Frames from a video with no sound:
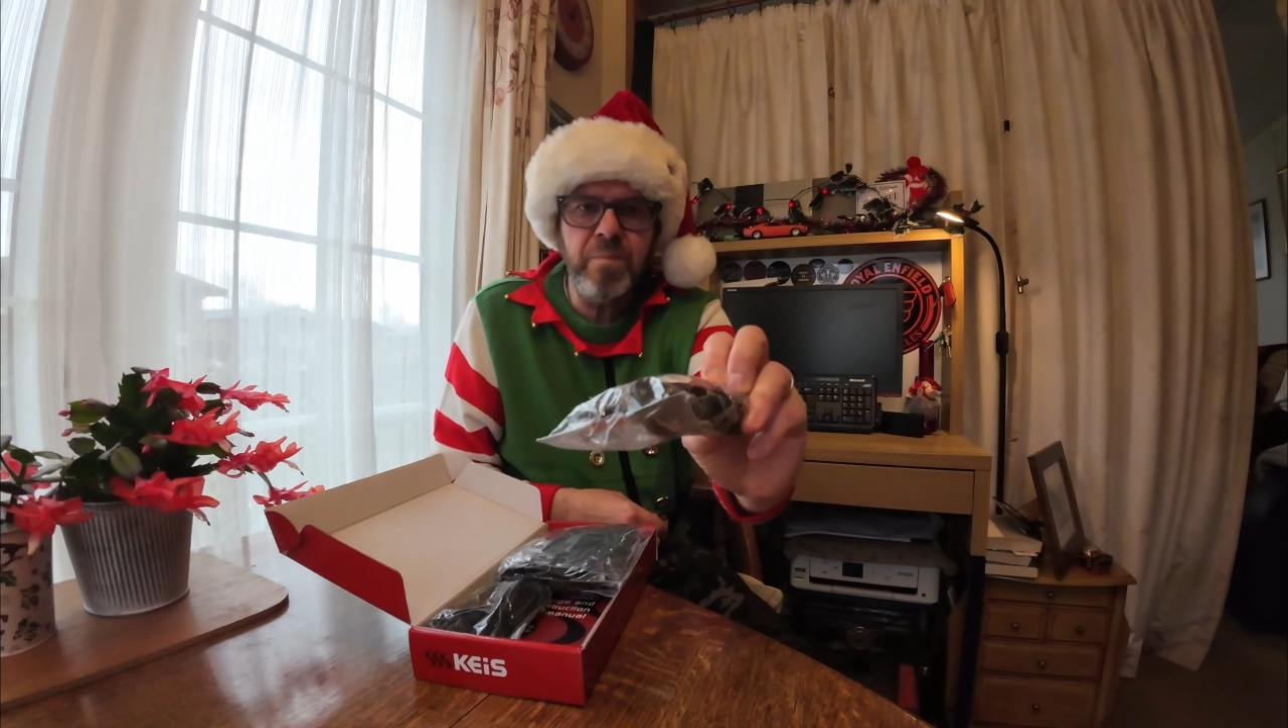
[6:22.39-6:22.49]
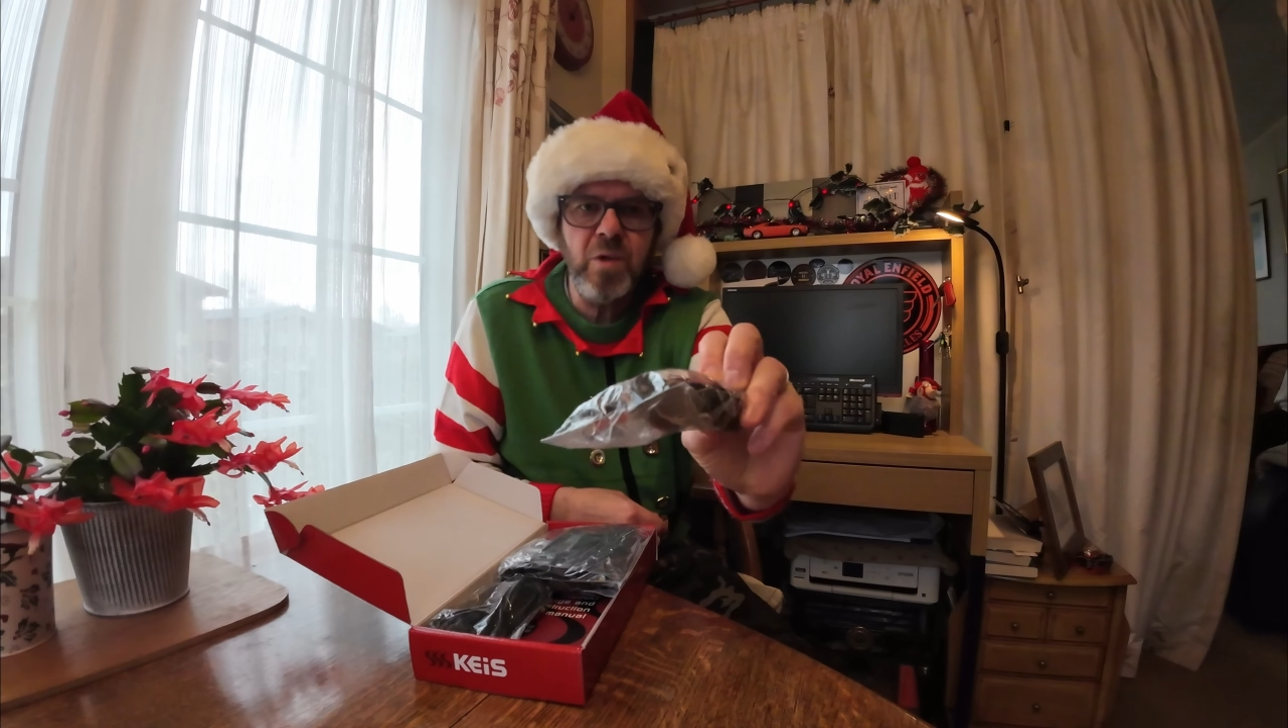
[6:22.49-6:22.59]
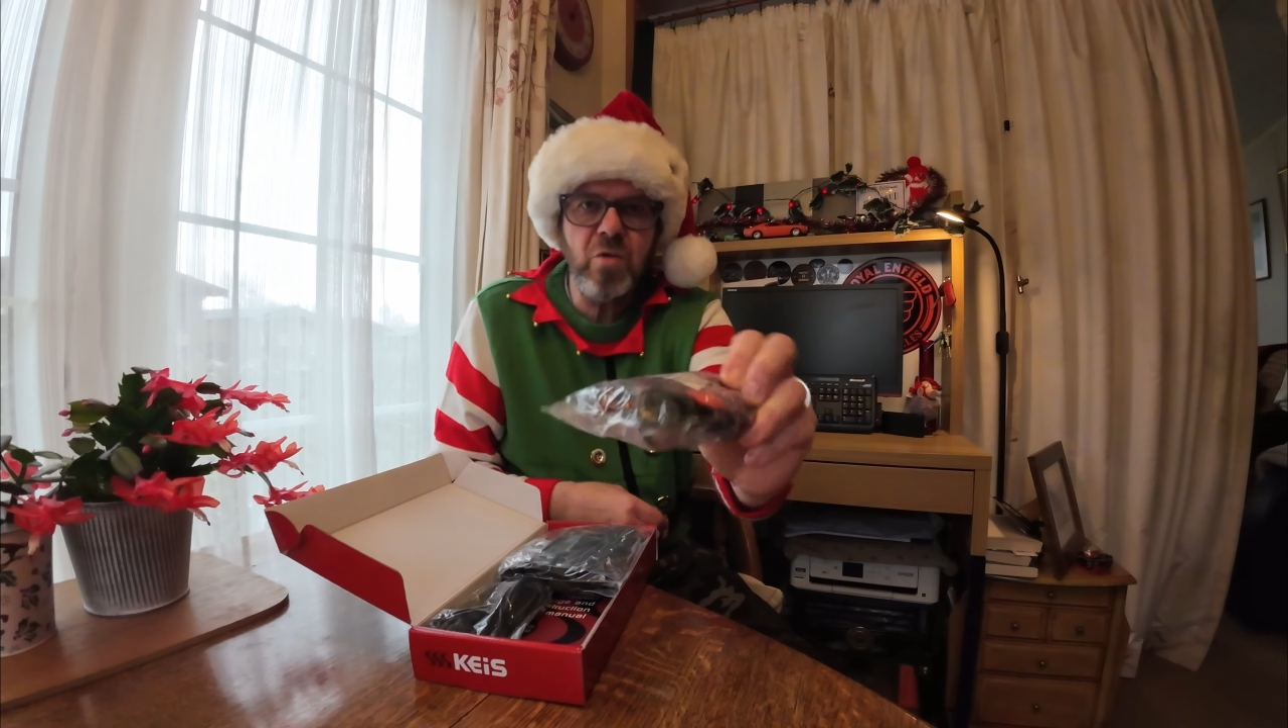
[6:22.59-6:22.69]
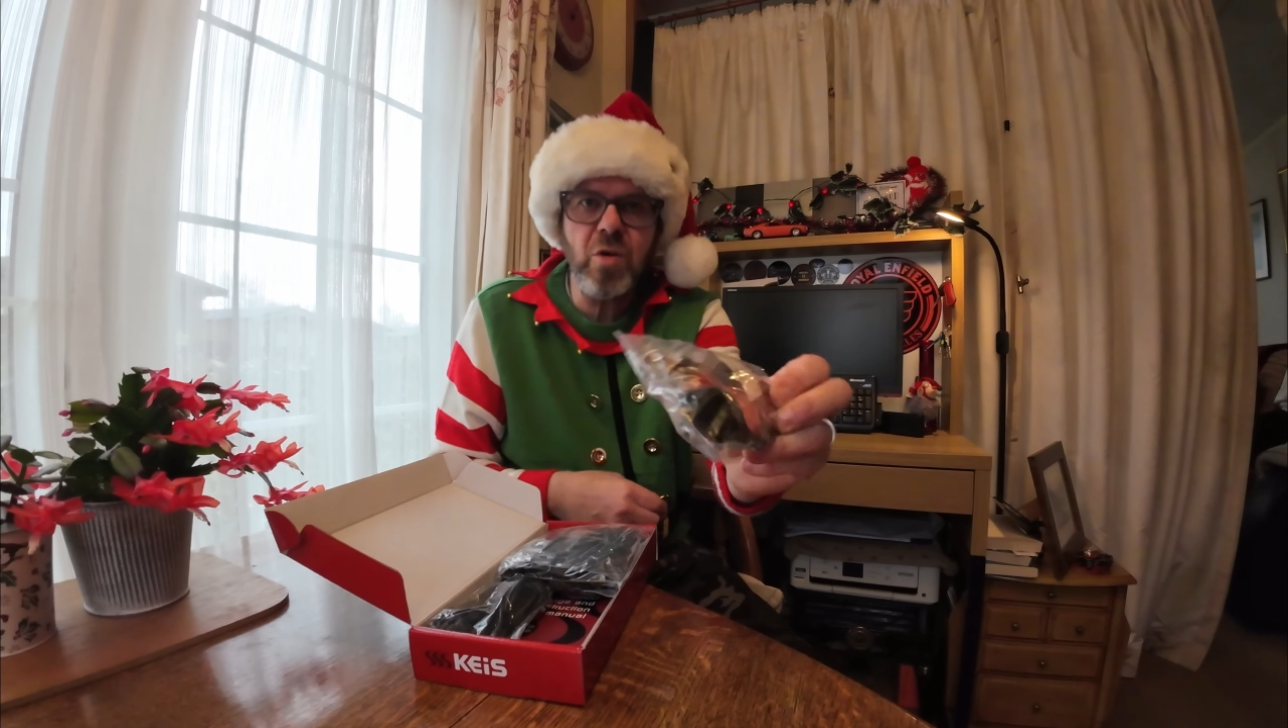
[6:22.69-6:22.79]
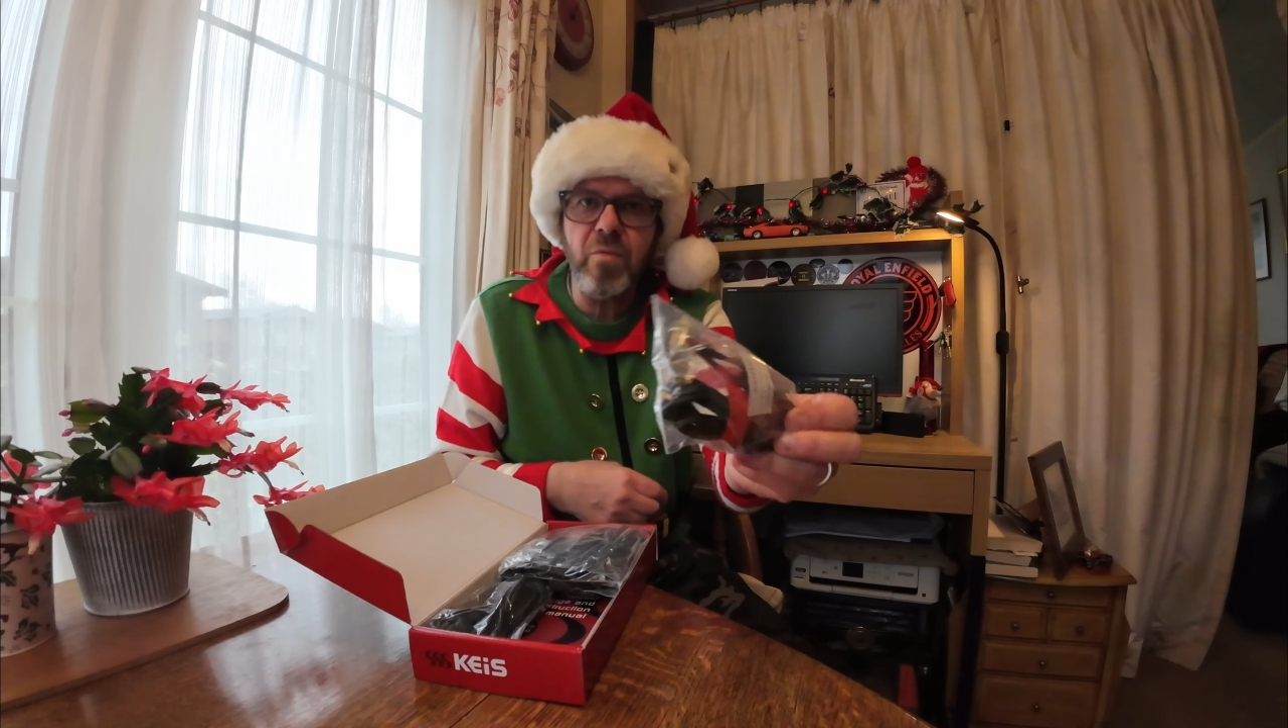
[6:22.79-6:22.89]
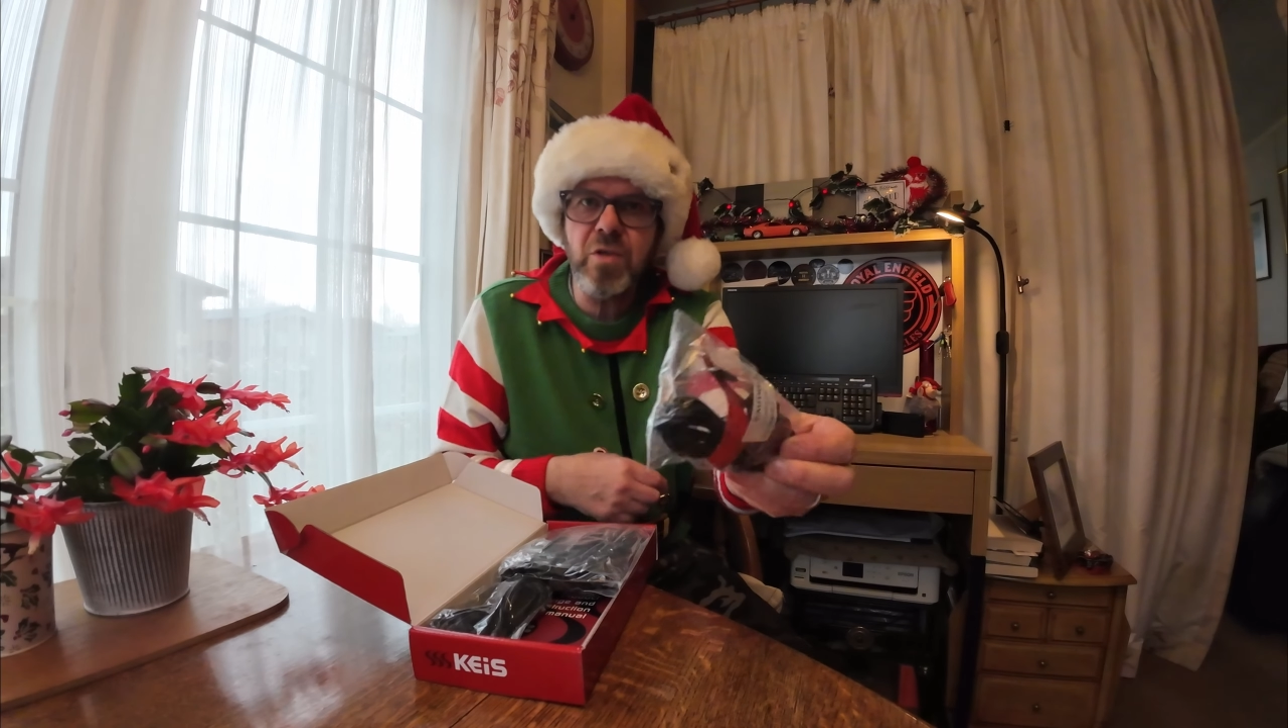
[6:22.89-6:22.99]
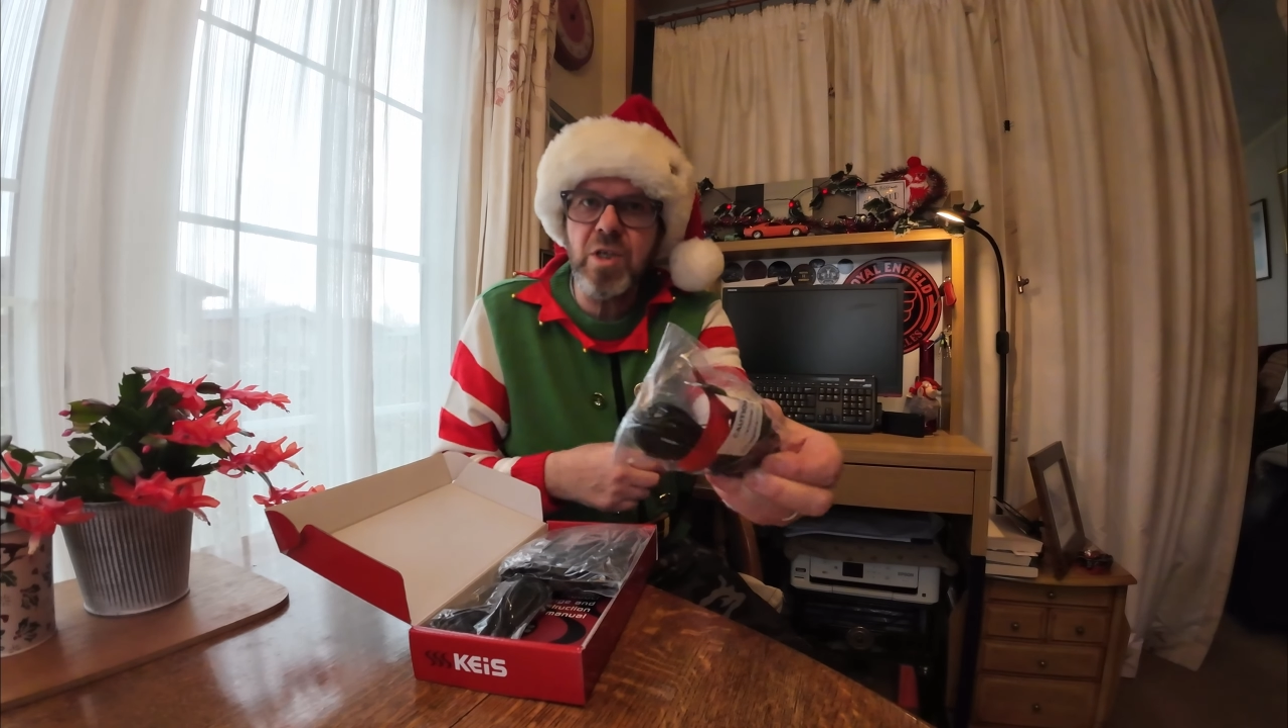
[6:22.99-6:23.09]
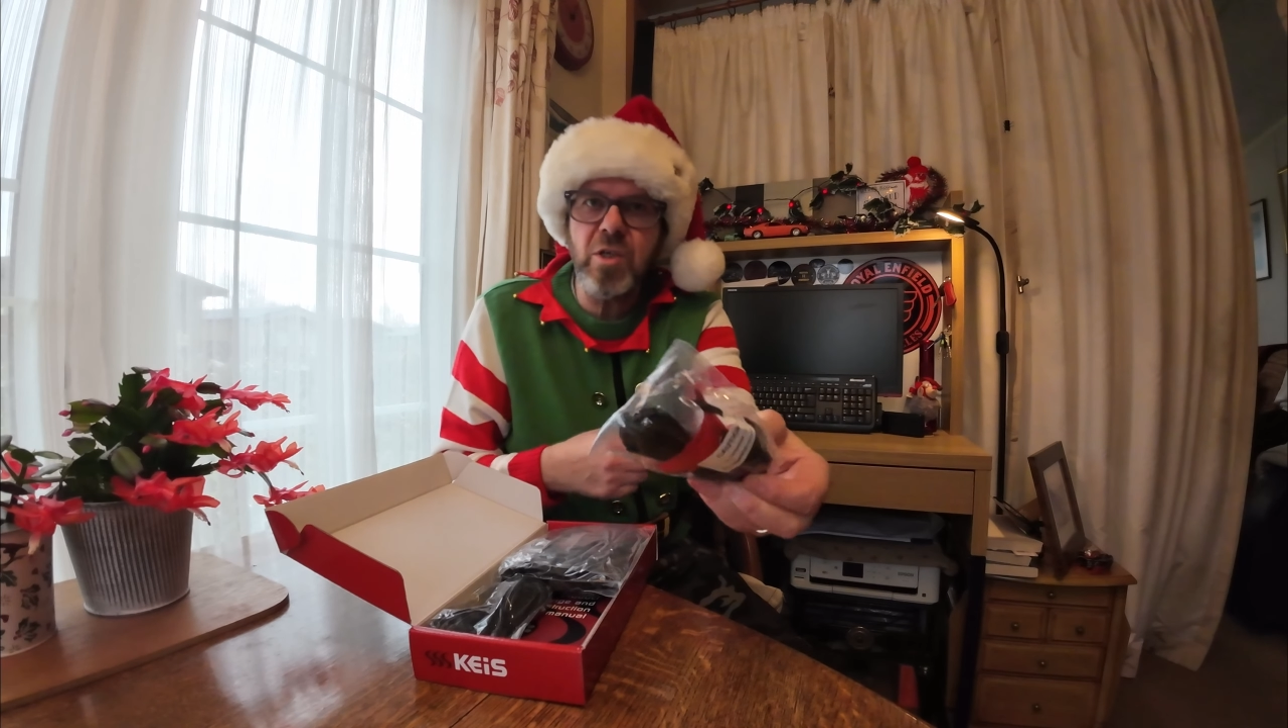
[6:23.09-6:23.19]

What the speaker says: because obviously